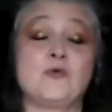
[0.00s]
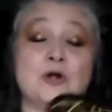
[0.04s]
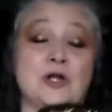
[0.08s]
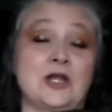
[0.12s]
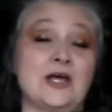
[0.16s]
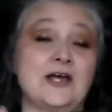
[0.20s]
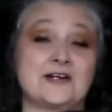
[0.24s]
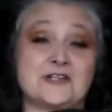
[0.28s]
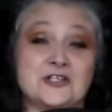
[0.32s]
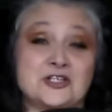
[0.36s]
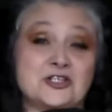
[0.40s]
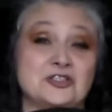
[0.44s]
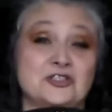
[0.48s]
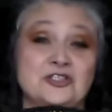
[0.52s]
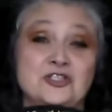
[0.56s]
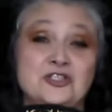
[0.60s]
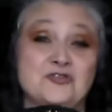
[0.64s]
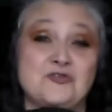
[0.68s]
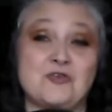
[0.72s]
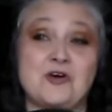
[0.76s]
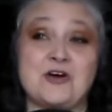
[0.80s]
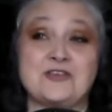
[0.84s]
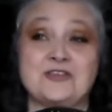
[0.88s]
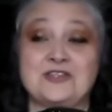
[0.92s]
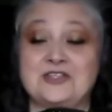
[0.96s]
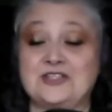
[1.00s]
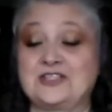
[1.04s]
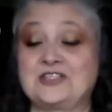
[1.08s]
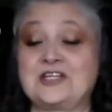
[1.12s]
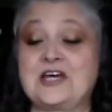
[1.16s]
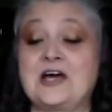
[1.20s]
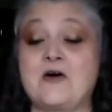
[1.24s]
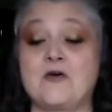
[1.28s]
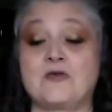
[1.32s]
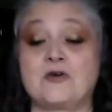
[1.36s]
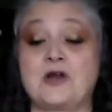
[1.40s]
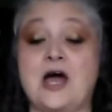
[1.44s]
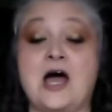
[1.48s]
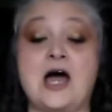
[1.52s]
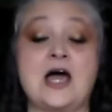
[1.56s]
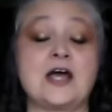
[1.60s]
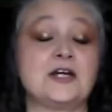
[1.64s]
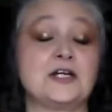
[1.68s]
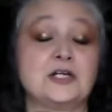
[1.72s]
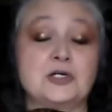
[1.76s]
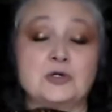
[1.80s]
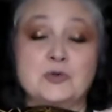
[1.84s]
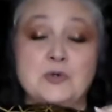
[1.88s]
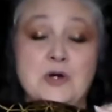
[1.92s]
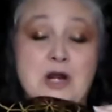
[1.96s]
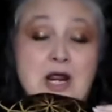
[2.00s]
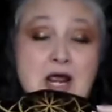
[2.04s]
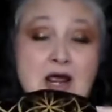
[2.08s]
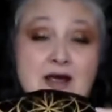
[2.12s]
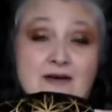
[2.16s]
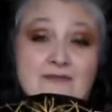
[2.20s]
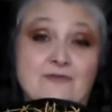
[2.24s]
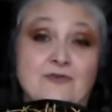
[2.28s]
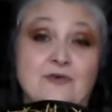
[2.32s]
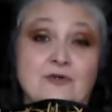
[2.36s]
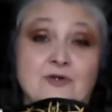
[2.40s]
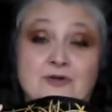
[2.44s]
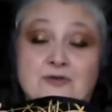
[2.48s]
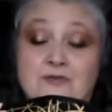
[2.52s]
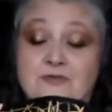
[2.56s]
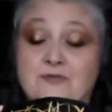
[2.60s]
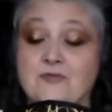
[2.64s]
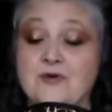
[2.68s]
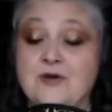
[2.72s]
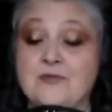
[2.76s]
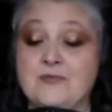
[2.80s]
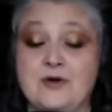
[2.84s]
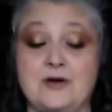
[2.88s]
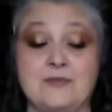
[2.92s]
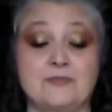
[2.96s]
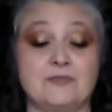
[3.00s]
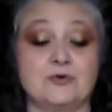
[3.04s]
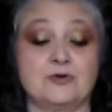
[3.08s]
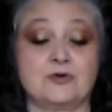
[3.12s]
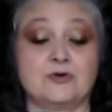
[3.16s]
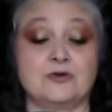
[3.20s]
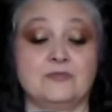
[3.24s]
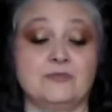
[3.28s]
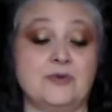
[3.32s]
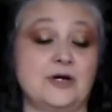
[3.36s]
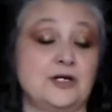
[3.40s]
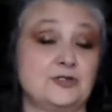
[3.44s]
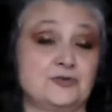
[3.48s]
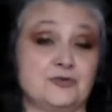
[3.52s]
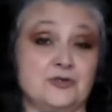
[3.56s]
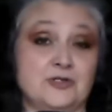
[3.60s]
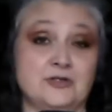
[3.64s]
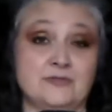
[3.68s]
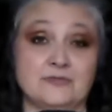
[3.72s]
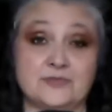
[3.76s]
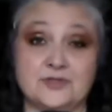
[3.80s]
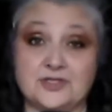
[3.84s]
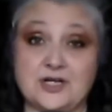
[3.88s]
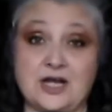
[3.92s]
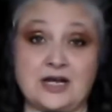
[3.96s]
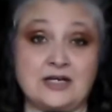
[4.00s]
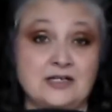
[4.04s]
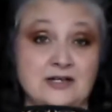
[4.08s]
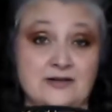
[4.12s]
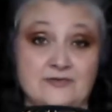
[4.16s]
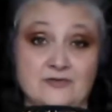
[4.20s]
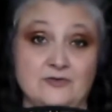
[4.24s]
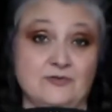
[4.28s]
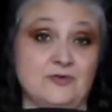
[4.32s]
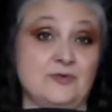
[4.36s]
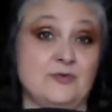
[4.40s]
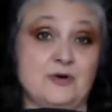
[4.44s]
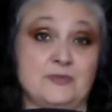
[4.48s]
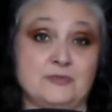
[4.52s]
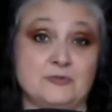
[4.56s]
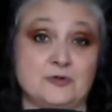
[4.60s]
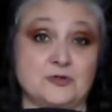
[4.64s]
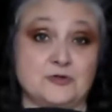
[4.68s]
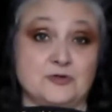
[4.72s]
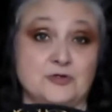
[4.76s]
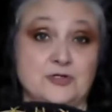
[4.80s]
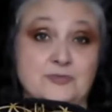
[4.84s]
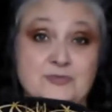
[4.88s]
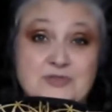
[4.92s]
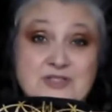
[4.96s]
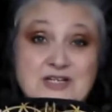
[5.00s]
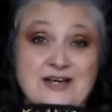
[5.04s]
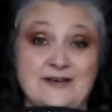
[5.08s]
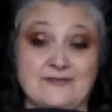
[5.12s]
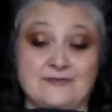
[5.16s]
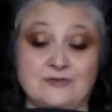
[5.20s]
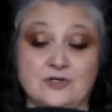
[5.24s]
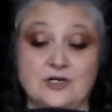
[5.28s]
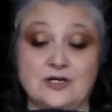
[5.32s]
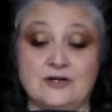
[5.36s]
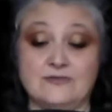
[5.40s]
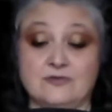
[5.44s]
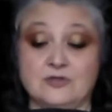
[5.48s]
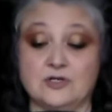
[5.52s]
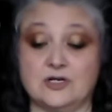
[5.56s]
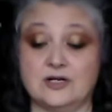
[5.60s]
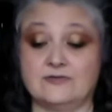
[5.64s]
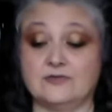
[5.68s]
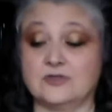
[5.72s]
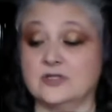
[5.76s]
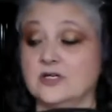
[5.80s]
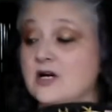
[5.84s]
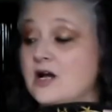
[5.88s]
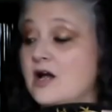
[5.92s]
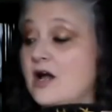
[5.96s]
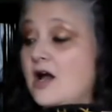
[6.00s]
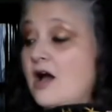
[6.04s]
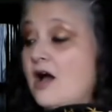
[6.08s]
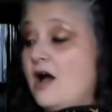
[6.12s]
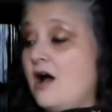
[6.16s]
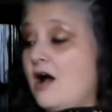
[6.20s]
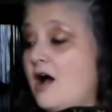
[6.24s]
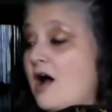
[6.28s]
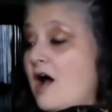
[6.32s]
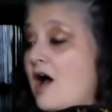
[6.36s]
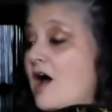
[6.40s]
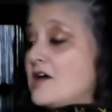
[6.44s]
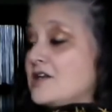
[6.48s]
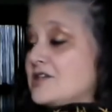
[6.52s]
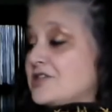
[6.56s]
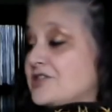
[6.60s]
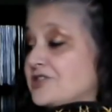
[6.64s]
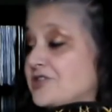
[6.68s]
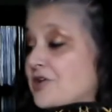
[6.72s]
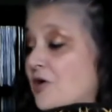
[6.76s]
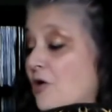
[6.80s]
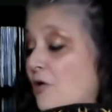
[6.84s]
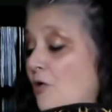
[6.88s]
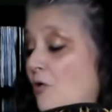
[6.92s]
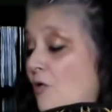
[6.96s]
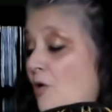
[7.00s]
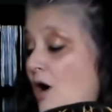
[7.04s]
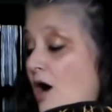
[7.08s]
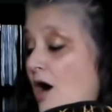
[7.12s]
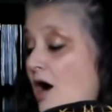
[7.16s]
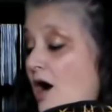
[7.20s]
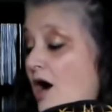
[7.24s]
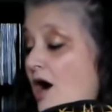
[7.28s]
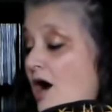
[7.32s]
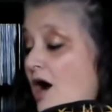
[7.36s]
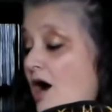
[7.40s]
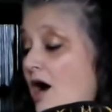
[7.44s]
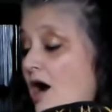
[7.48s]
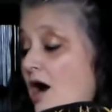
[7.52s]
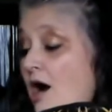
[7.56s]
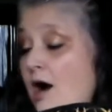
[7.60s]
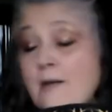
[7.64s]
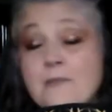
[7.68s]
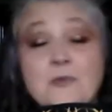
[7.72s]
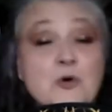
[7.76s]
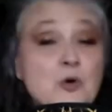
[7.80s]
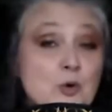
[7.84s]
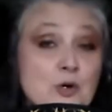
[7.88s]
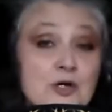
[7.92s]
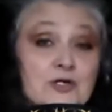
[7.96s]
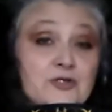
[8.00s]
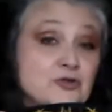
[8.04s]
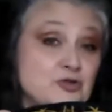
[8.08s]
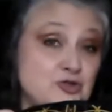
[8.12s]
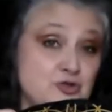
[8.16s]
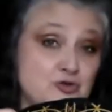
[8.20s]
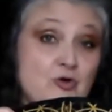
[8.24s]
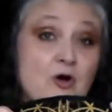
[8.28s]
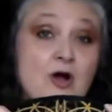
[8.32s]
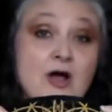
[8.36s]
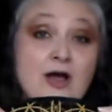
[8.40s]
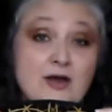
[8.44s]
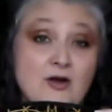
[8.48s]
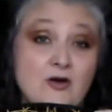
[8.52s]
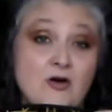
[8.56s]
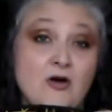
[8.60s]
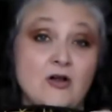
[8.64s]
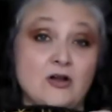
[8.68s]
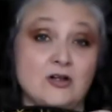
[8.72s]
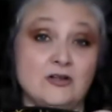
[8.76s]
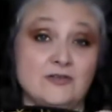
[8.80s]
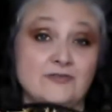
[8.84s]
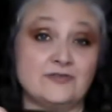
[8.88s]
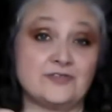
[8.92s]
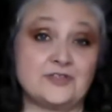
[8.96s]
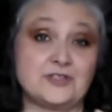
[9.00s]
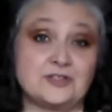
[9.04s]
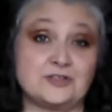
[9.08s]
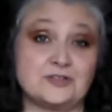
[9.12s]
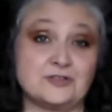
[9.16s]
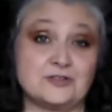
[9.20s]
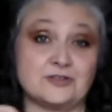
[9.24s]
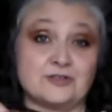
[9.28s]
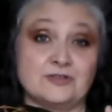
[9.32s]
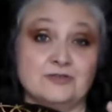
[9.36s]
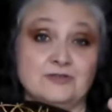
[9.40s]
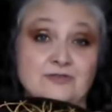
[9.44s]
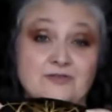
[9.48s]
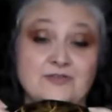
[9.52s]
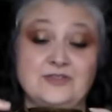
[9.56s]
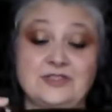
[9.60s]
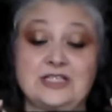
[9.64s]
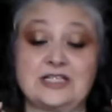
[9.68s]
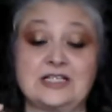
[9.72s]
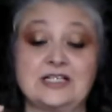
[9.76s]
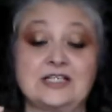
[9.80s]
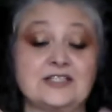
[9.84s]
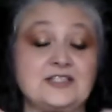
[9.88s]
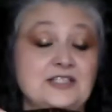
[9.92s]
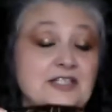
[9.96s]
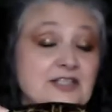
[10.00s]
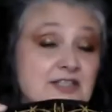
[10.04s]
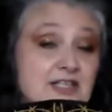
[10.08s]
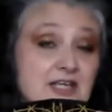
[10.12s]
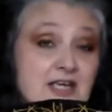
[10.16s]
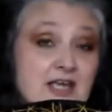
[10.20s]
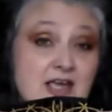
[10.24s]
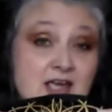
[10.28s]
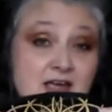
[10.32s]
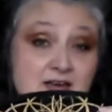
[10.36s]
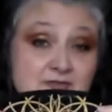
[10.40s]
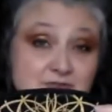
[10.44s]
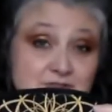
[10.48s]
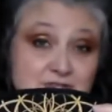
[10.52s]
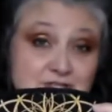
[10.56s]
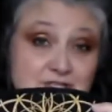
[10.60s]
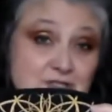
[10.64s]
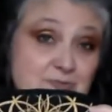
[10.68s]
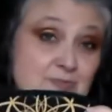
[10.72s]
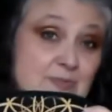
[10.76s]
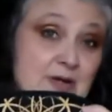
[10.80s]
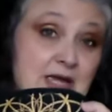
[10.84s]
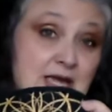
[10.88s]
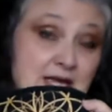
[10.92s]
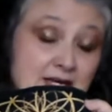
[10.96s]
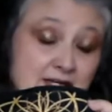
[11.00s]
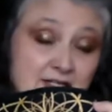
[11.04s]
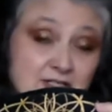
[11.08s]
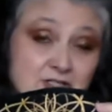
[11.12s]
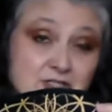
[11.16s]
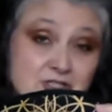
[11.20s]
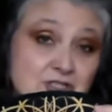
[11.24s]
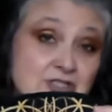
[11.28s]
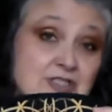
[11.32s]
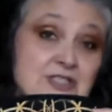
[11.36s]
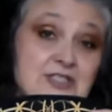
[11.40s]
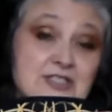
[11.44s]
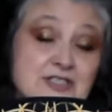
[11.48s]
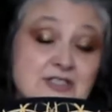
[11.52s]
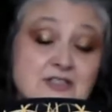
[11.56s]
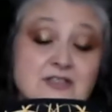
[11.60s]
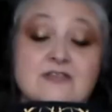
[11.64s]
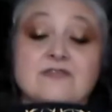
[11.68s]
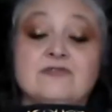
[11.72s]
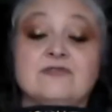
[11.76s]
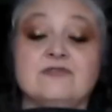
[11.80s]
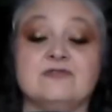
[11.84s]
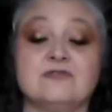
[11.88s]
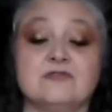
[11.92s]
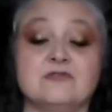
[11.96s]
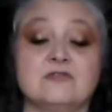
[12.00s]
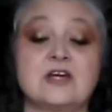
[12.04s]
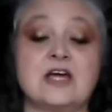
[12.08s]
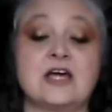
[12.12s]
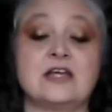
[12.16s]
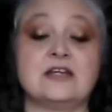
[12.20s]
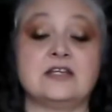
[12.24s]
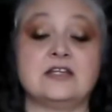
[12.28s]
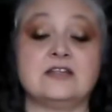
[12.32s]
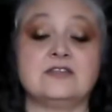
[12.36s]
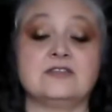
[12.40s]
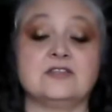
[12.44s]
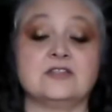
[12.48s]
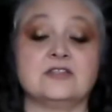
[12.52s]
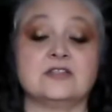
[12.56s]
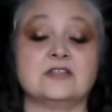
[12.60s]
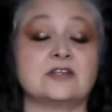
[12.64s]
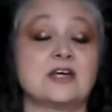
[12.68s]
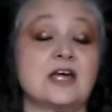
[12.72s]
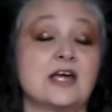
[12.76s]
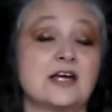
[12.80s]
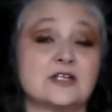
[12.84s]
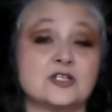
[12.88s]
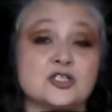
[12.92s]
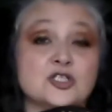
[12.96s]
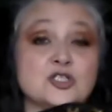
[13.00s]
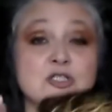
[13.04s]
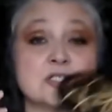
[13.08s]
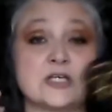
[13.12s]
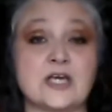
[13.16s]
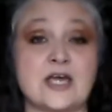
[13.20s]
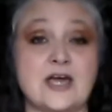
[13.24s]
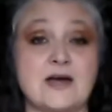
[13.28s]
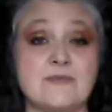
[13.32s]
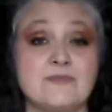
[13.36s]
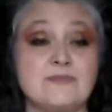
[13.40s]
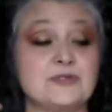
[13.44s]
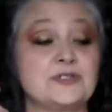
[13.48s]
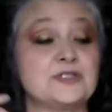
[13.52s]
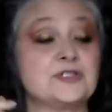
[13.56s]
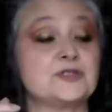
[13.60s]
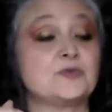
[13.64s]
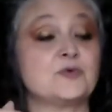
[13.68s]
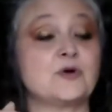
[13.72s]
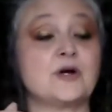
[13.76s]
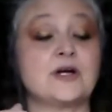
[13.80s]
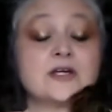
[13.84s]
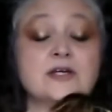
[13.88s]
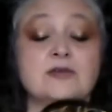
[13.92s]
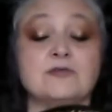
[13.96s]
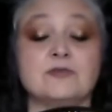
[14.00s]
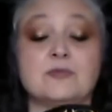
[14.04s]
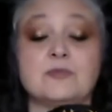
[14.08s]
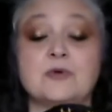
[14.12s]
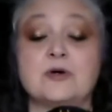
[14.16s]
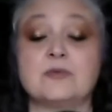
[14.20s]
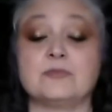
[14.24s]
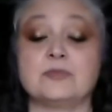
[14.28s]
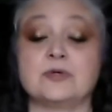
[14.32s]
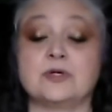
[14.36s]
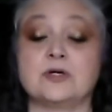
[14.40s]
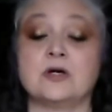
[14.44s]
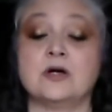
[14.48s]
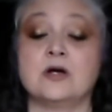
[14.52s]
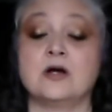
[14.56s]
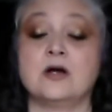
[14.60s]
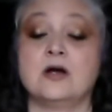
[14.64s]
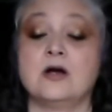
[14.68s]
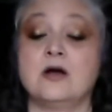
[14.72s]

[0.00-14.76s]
will actually try this out. I don't ever remember my dreams. I never remember dreams, ever, ever, ever. So I'm going to try all of their things that they have in this package and see if anything actually happens where I can remember.